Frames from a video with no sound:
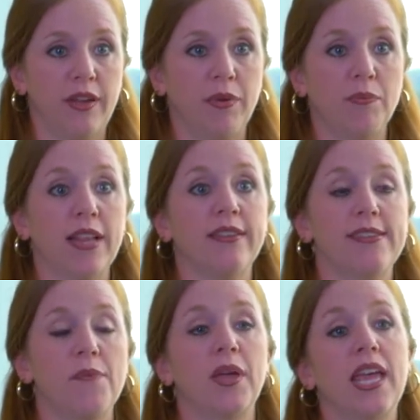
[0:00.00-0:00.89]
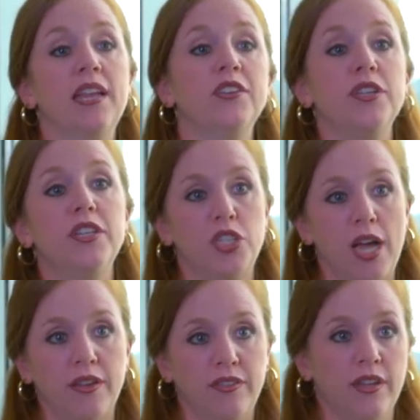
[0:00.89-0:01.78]
And we bring the stomach into the
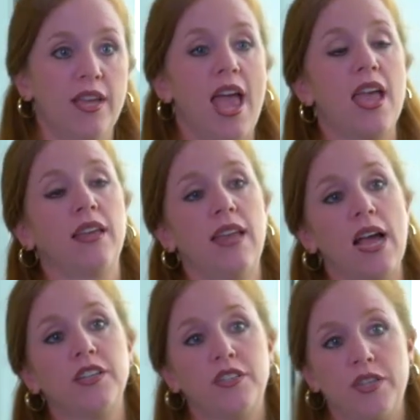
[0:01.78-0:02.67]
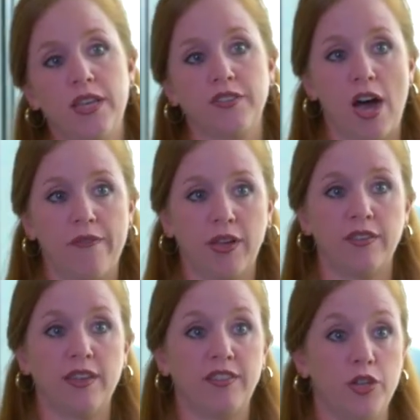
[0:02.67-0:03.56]
chest and connect it to the
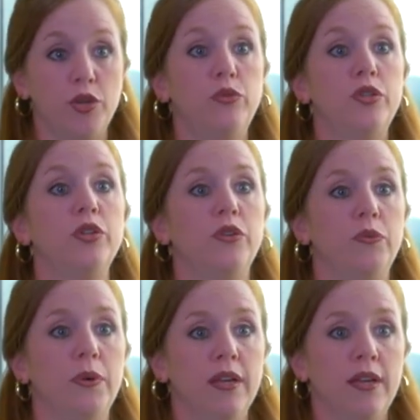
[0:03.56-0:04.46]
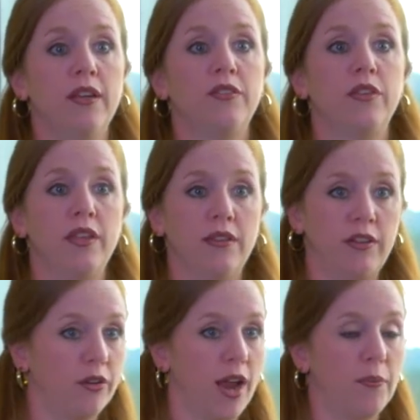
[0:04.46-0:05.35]
esophagus as a new tube so that
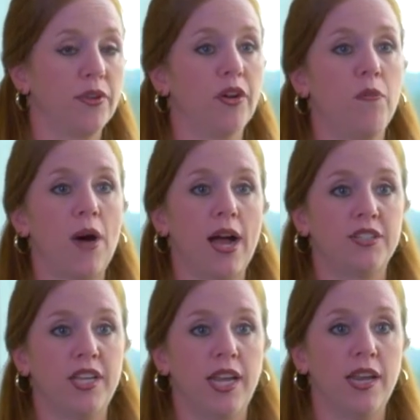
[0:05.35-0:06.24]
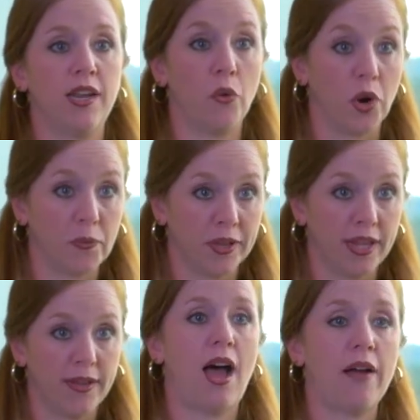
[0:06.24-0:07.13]
you're able to go back to eating
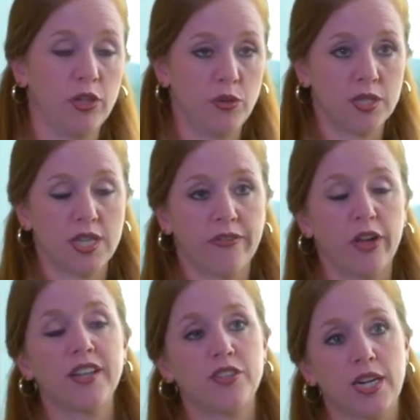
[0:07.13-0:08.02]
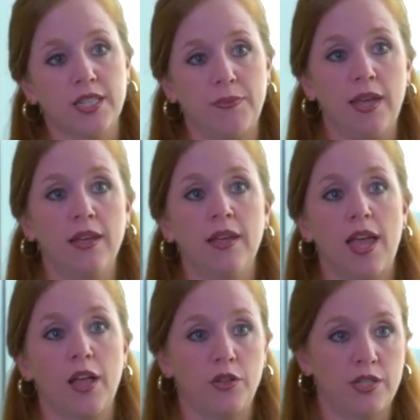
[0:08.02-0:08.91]
normally. Ivor-Lewis esophagogastrectomy
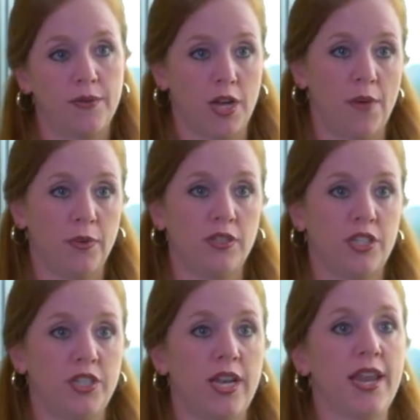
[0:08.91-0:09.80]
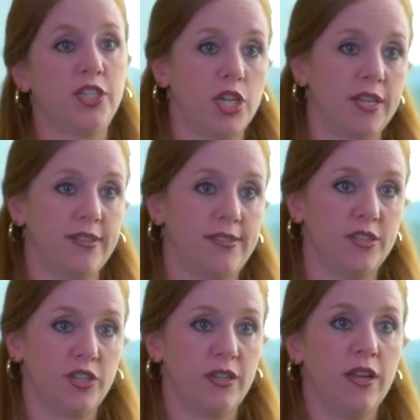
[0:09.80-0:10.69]
includes an abdominal incision and a chest
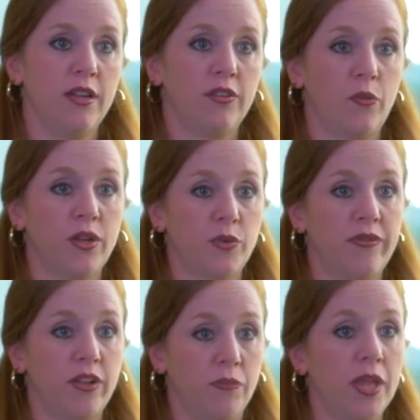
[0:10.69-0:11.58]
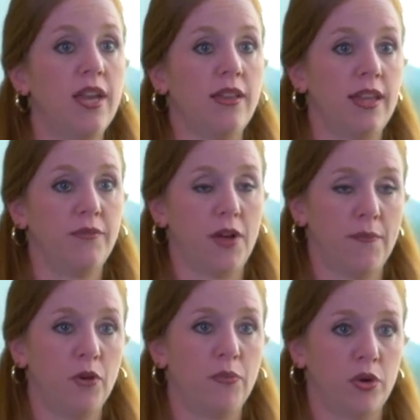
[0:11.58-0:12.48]
incision. So once we've completed the
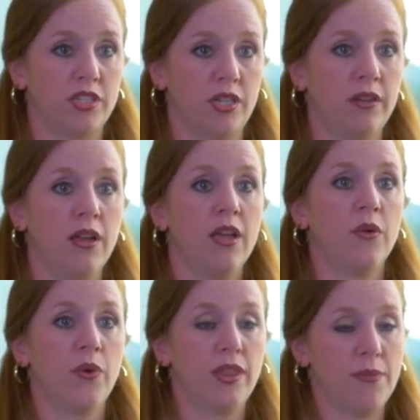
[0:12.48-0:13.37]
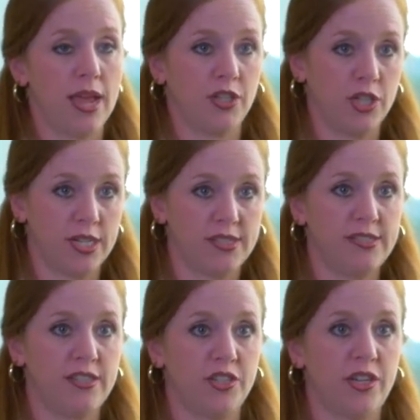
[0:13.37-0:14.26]
abdominal portion, we then make a chest
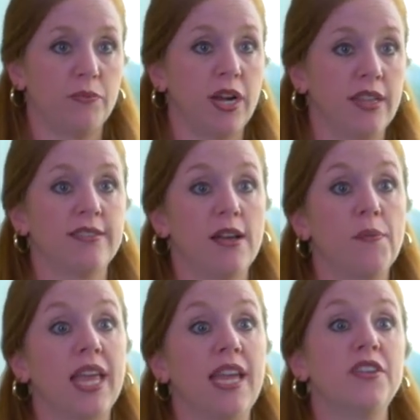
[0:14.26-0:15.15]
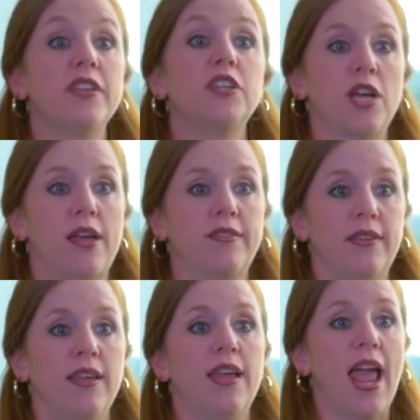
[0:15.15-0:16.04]
incision and bring the stomach into the
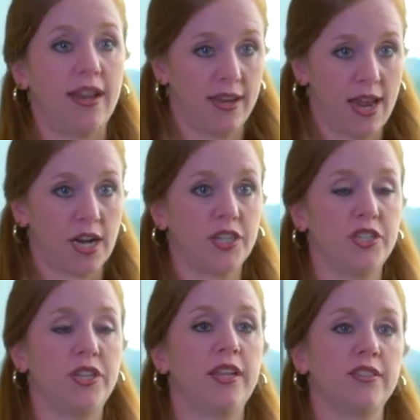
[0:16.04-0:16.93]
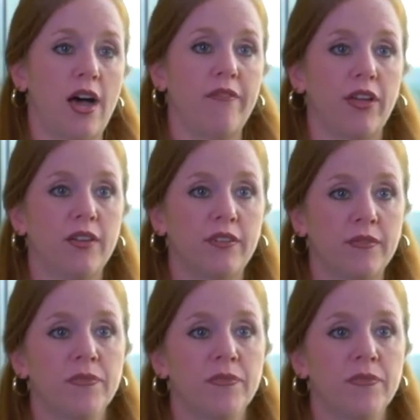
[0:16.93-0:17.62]
chest and connect it to the esophagus.